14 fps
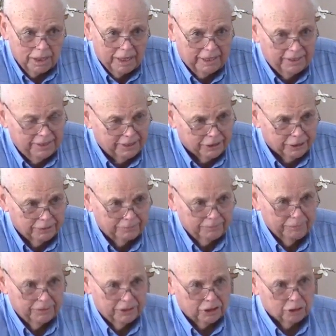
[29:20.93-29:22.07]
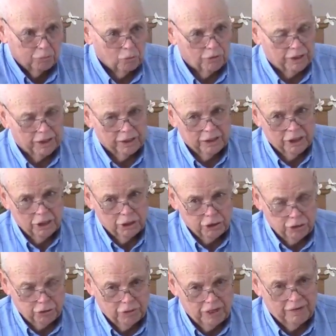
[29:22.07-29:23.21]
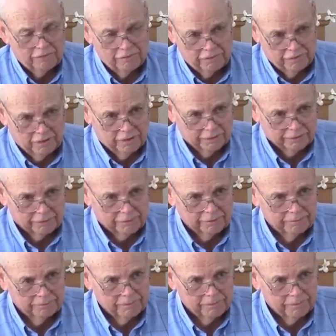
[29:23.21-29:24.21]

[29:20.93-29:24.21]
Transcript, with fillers: And listen, this morning, you have a Father,